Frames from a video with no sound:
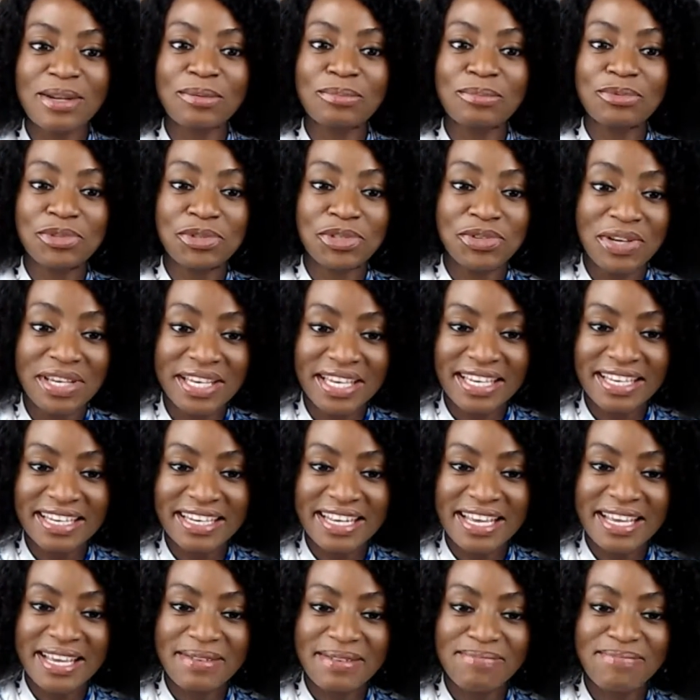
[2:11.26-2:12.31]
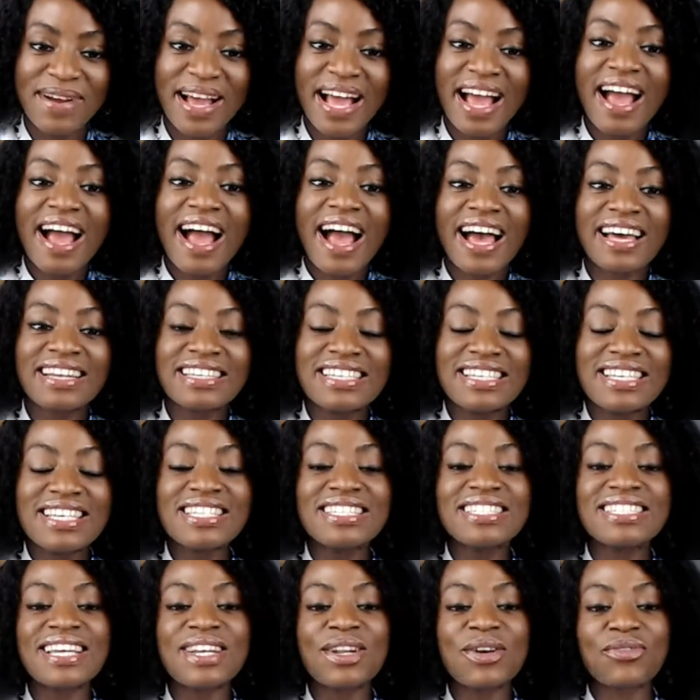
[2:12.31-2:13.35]
tricking him, and
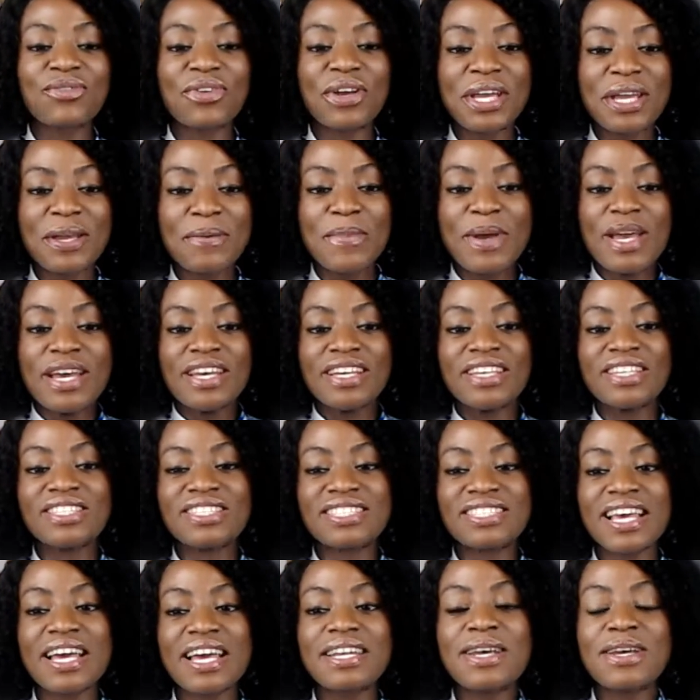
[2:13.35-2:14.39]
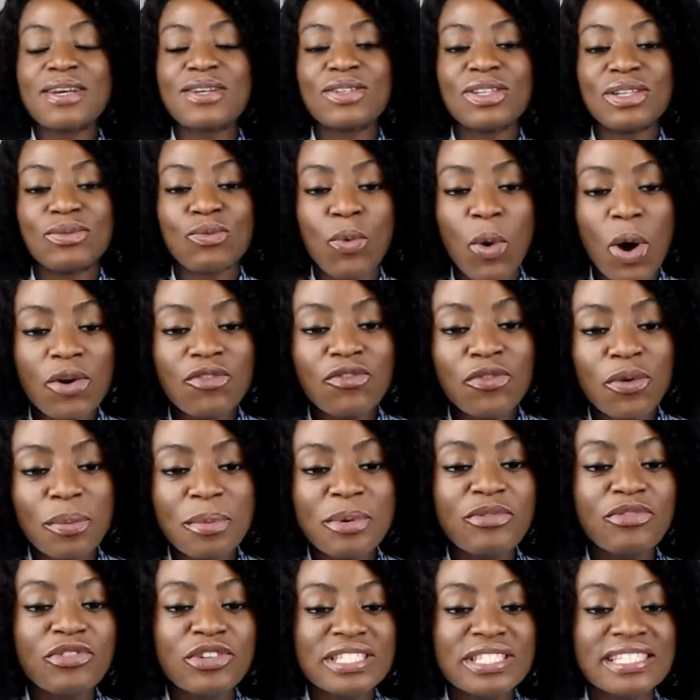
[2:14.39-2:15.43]
instead of him, he said, work for
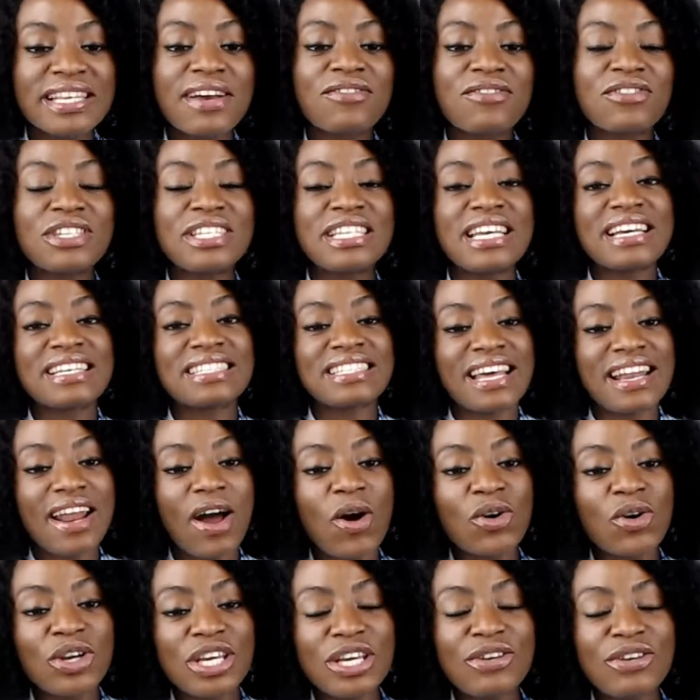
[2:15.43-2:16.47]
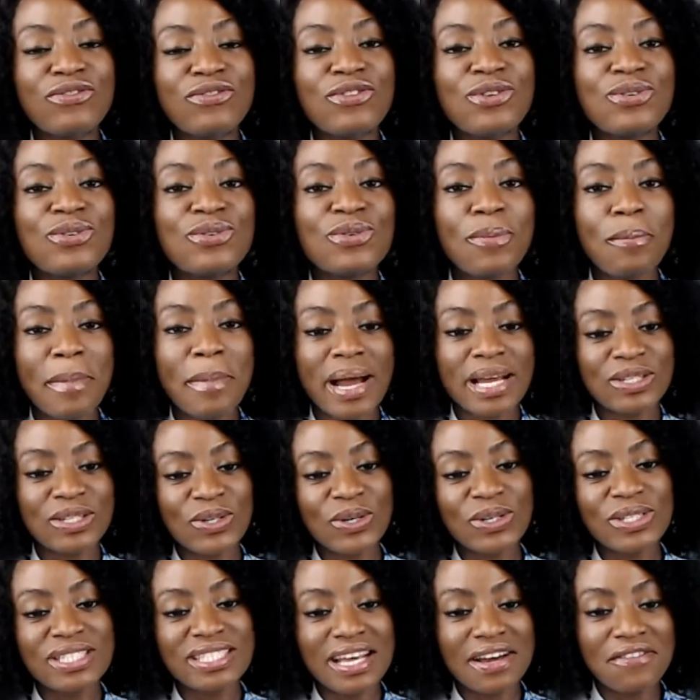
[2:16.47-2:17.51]
me for 7 years and I'll give you my
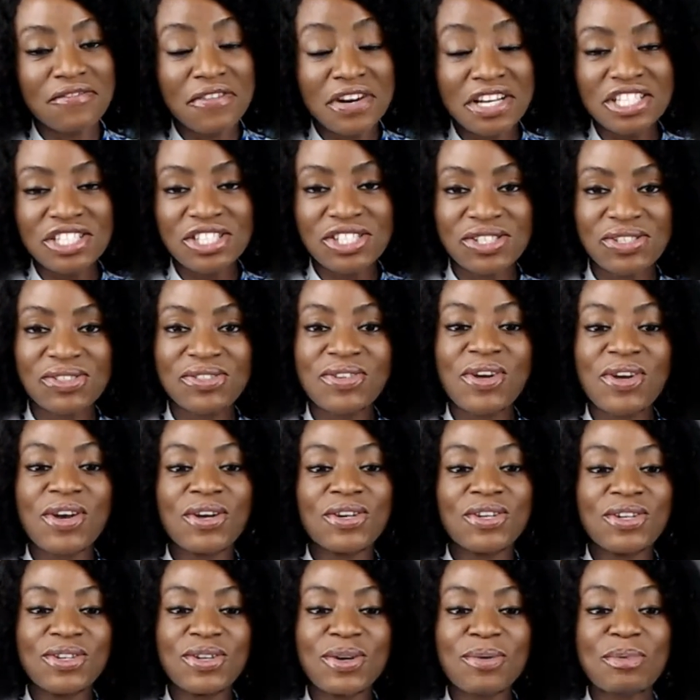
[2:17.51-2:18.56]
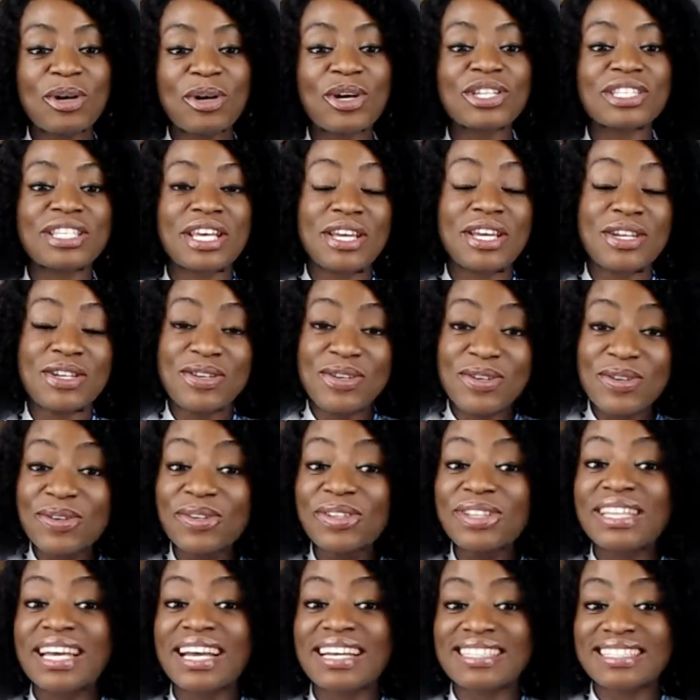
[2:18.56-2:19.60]
daughter Rachel, because he
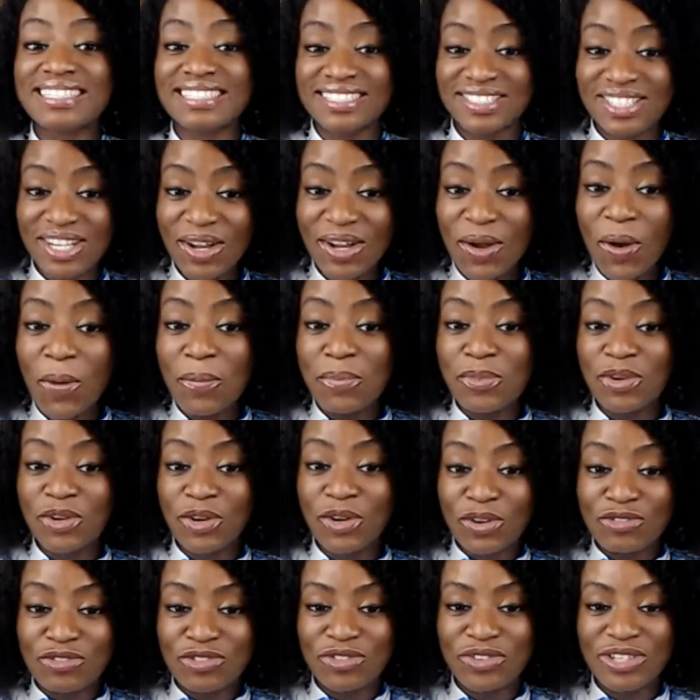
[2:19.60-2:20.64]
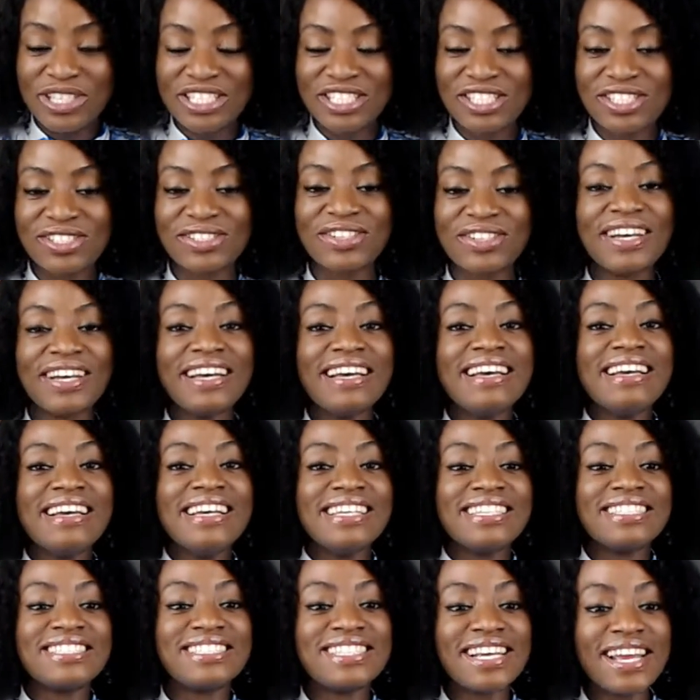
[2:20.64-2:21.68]
knew that Jacob loved Rachel.
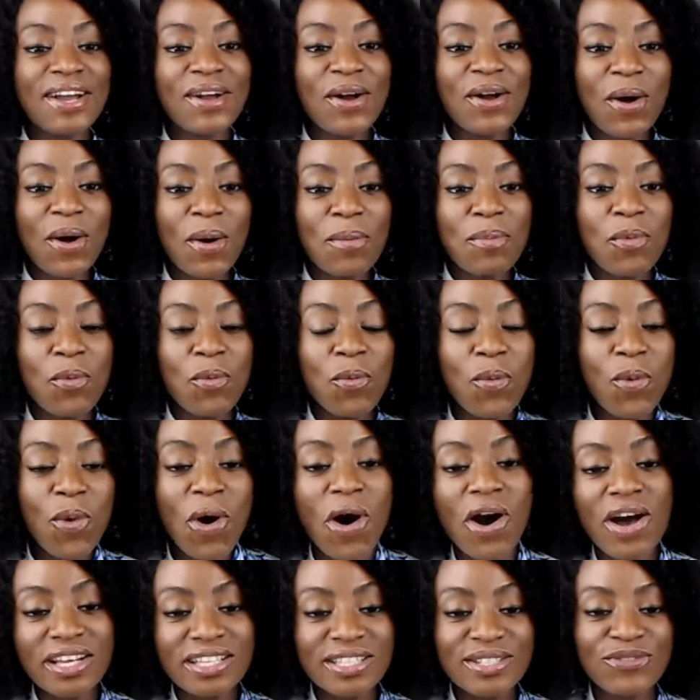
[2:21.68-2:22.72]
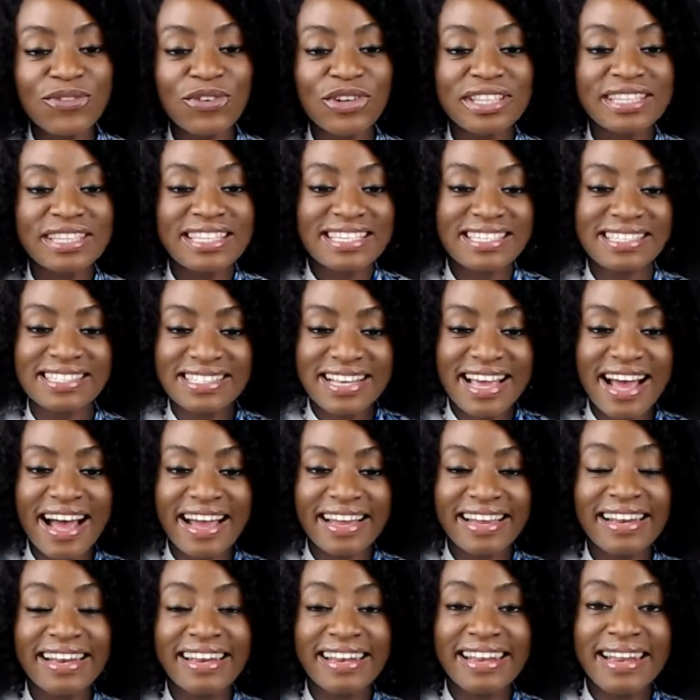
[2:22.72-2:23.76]
Jacob worked for this
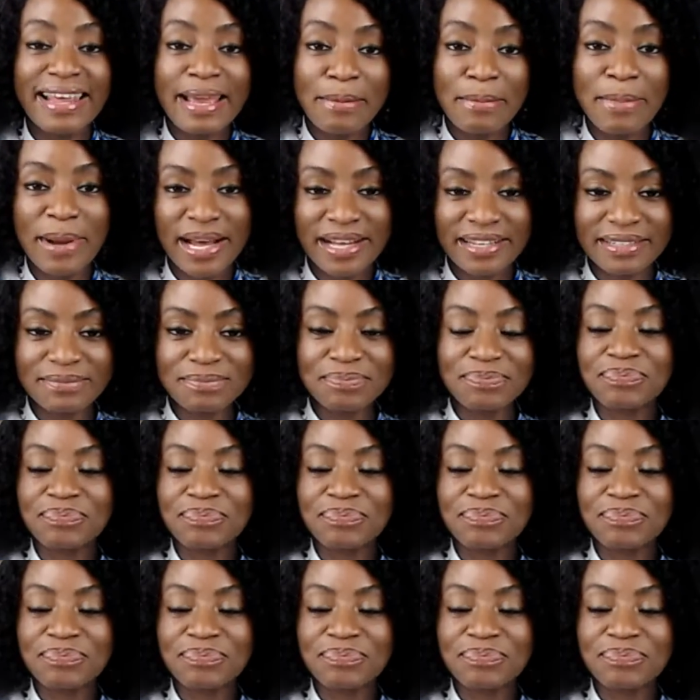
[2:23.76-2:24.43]
guy, Laban,